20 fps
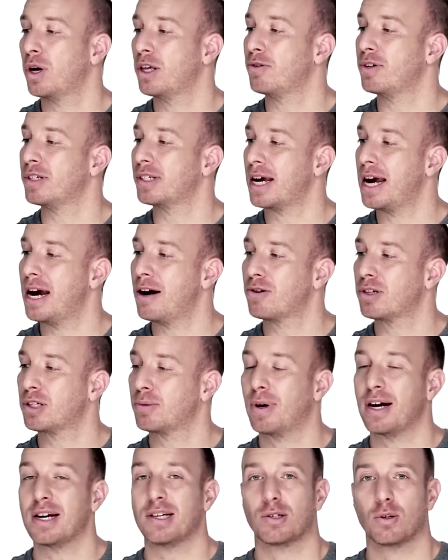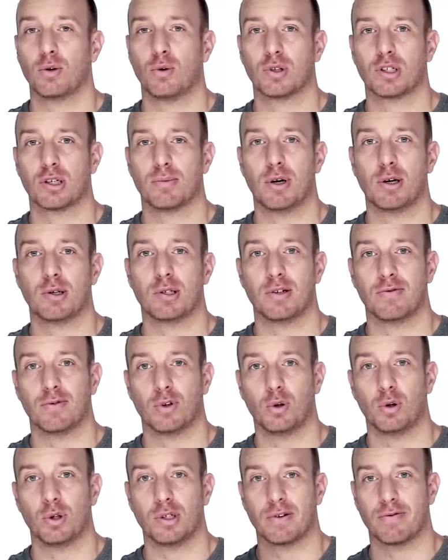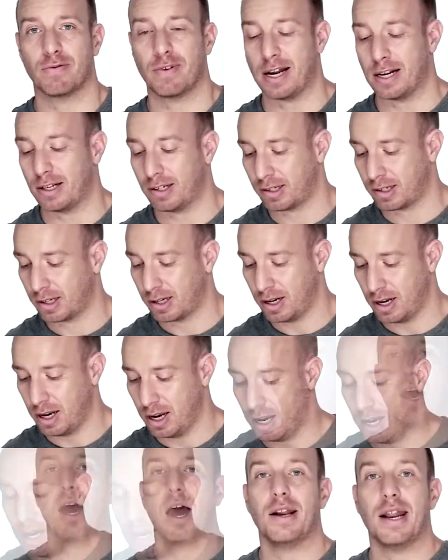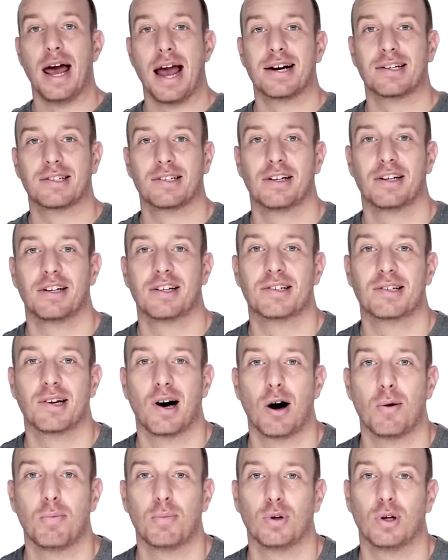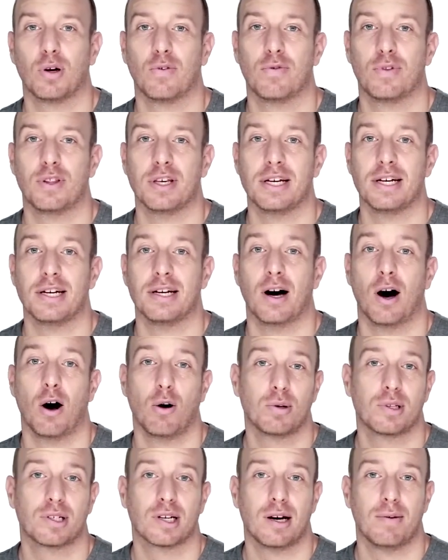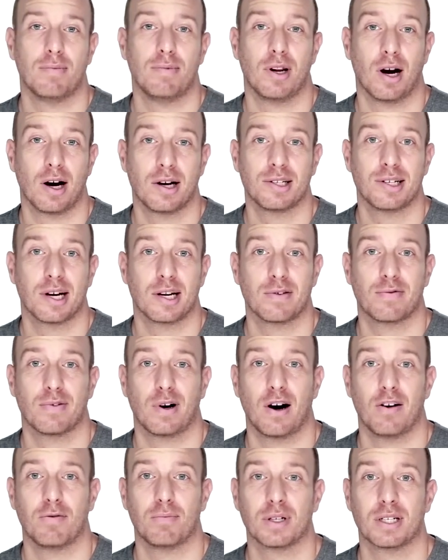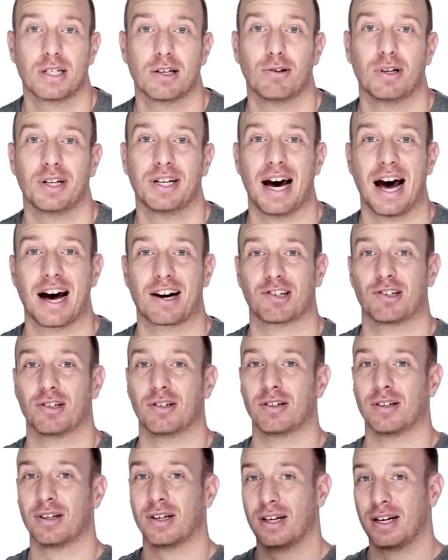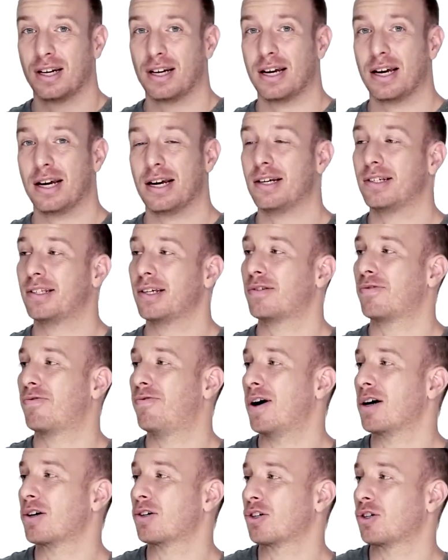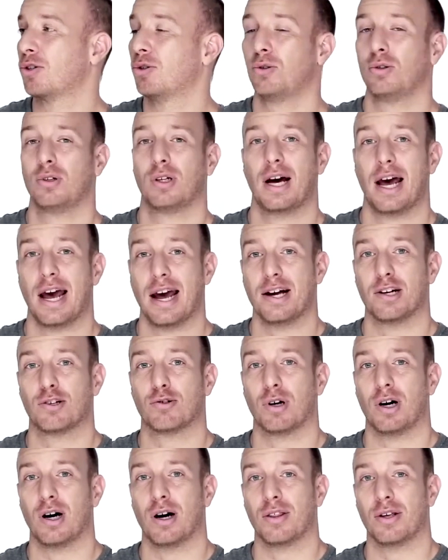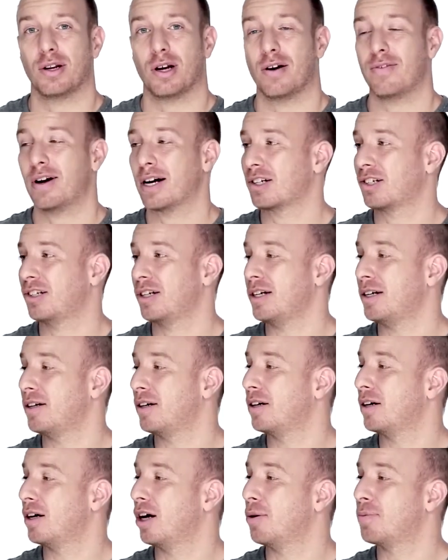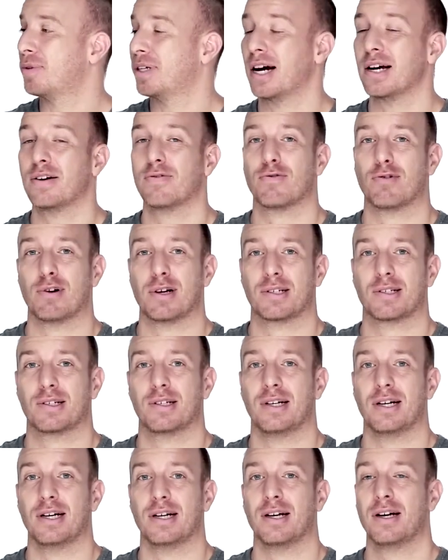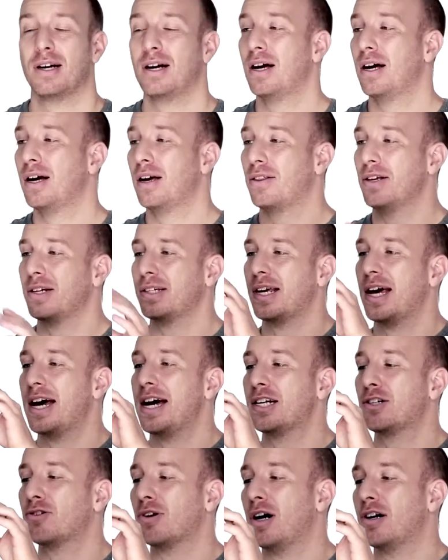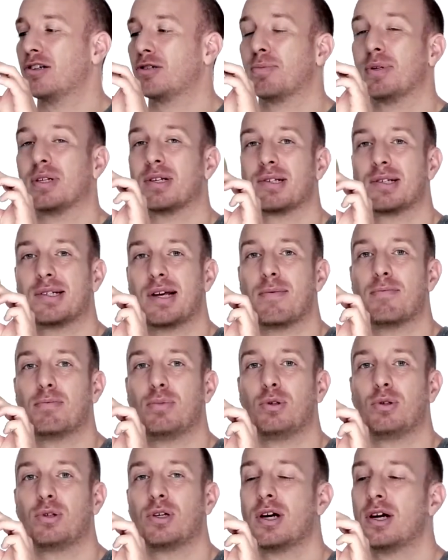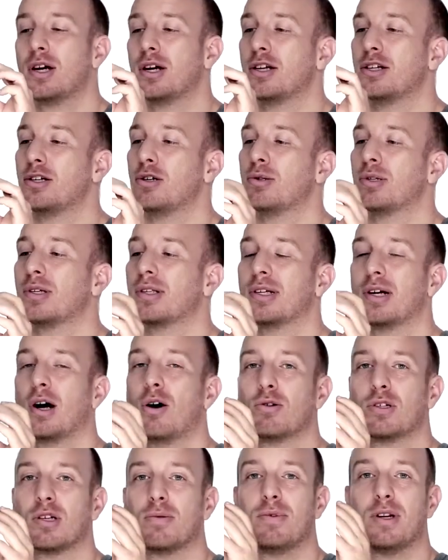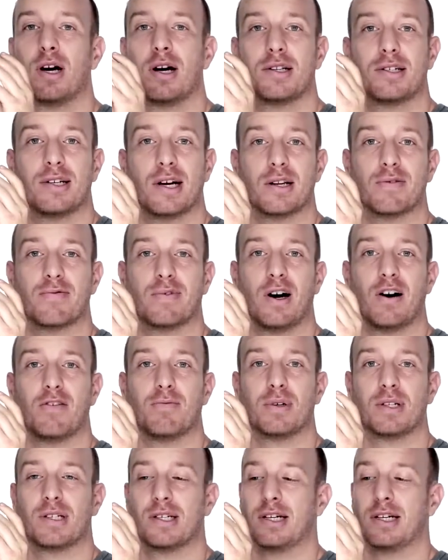whether it's aerospace, automotive or defense. An excellent example of the Ultem 9085 material in action is this functional hairdryer that I've actually obtained for us today. This hairdryer has been assembled using the Ultem 9085